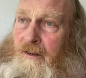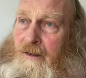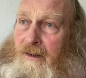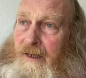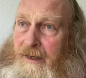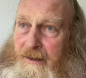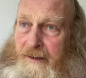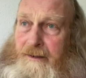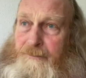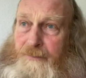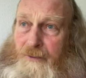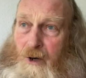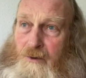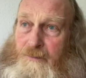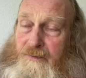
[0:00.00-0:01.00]
in an
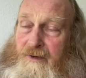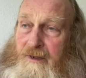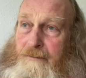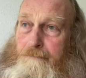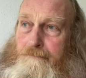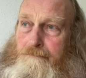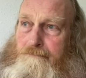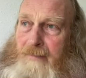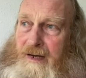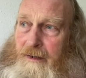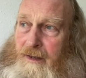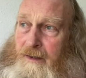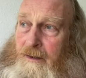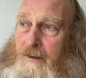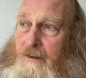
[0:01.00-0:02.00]
appropriate
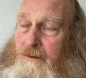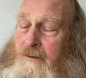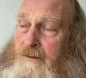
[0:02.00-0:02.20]
manner.